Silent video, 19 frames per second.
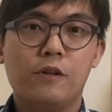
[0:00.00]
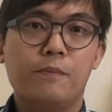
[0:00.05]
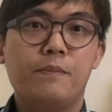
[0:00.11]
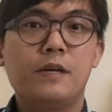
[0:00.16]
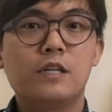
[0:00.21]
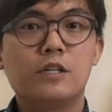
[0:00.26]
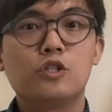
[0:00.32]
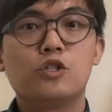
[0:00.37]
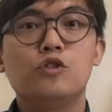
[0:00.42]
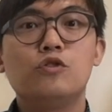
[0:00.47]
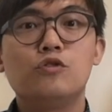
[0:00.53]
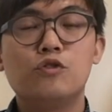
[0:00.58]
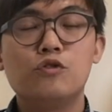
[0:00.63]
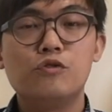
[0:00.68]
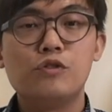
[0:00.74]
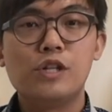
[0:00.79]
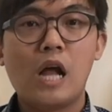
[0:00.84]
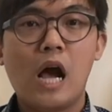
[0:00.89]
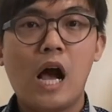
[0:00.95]
because you do
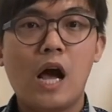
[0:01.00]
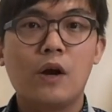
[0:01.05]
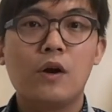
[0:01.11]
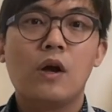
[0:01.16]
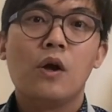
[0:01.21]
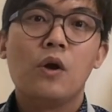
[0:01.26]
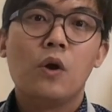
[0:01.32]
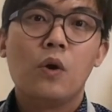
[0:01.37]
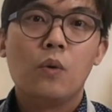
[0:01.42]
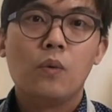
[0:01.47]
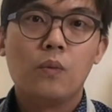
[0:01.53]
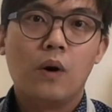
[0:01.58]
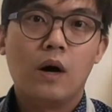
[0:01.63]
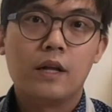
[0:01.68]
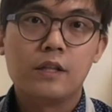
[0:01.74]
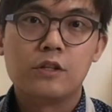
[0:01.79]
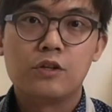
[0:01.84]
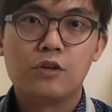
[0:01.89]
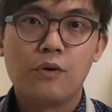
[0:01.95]
not
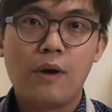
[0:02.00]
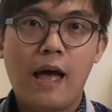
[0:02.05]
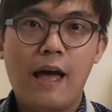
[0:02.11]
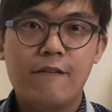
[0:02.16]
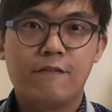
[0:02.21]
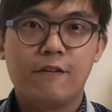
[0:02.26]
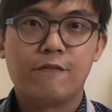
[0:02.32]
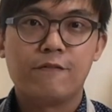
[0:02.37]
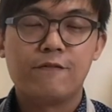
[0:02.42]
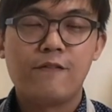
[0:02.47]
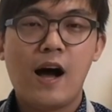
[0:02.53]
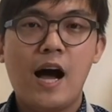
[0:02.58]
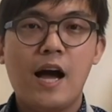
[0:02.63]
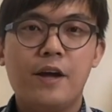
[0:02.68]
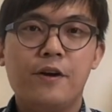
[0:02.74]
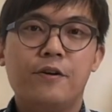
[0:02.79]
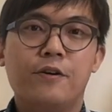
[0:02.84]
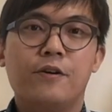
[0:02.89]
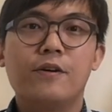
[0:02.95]
want to have a
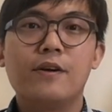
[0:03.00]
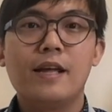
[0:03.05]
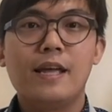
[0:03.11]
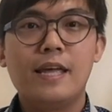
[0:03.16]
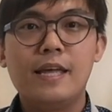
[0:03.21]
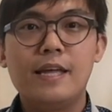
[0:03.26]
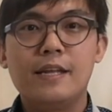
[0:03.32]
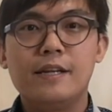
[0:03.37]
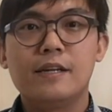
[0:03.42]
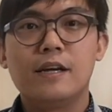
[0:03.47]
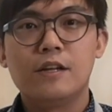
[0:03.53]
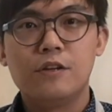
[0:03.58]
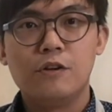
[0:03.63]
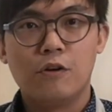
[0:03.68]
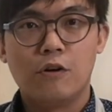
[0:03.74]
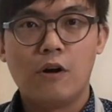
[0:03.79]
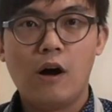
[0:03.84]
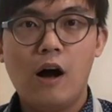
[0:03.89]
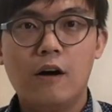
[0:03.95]
fire in
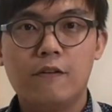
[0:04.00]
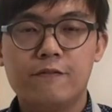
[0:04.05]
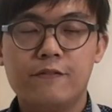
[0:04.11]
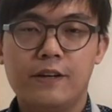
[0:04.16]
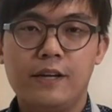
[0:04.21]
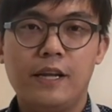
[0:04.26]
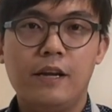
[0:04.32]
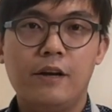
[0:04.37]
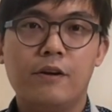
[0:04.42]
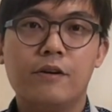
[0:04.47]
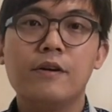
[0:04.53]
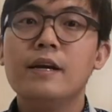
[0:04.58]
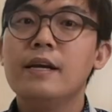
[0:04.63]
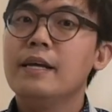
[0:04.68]
your oven here.